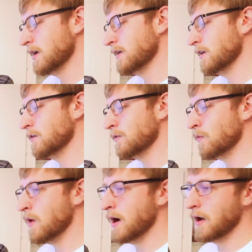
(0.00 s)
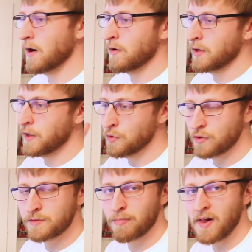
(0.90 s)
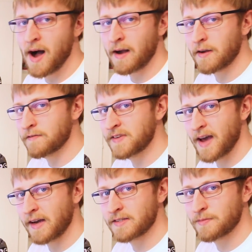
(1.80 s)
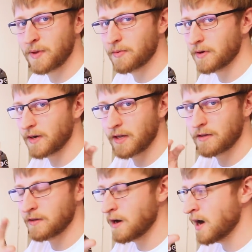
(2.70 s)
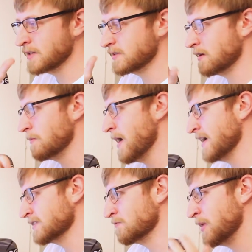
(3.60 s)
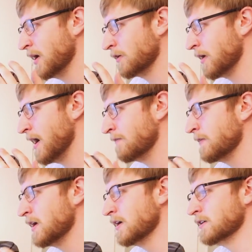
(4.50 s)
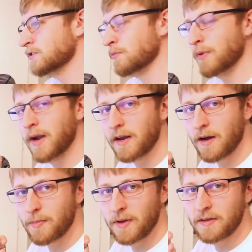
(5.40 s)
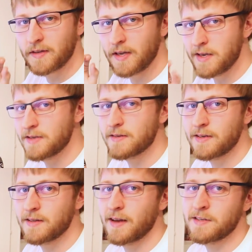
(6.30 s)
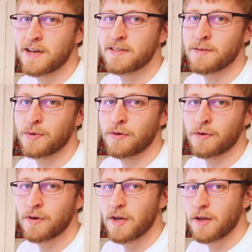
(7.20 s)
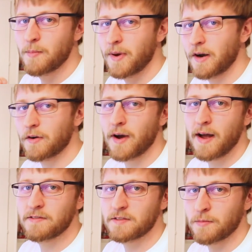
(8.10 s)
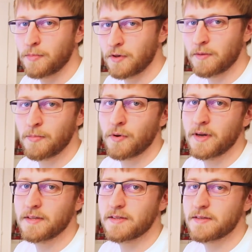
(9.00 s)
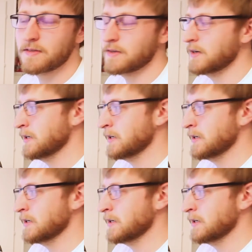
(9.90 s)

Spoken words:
You don't want a huge block of text. People are going to get lost in a massive paragraph. So break it up into easily digestible paragraphs or bullet points.